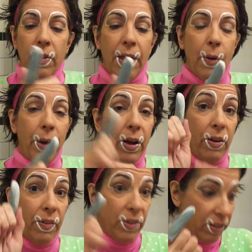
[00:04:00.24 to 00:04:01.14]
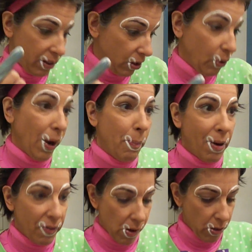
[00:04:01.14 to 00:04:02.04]
That way I don't have to sit there and wipe
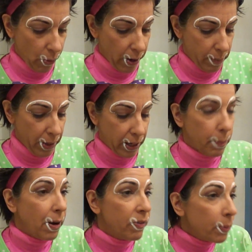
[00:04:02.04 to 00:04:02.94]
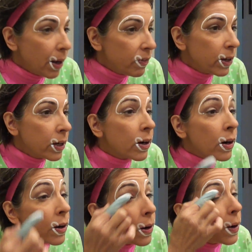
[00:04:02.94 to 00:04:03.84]
off all the white makeup off of my finger.
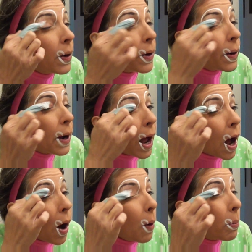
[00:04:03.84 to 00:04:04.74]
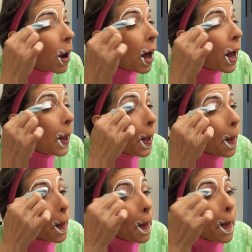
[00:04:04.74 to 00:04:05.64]
Now apply
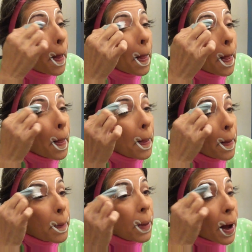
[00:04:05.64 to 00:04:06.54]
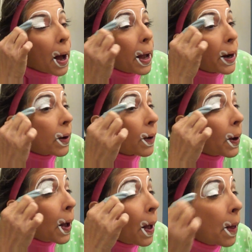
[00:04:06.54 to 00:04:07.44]
the eye
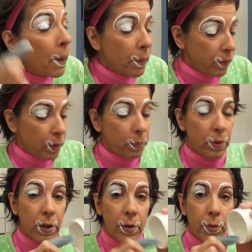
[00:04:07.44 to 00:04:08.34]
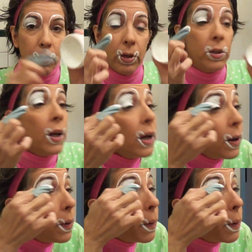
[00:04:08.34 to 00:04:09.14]
area. Simply reach in.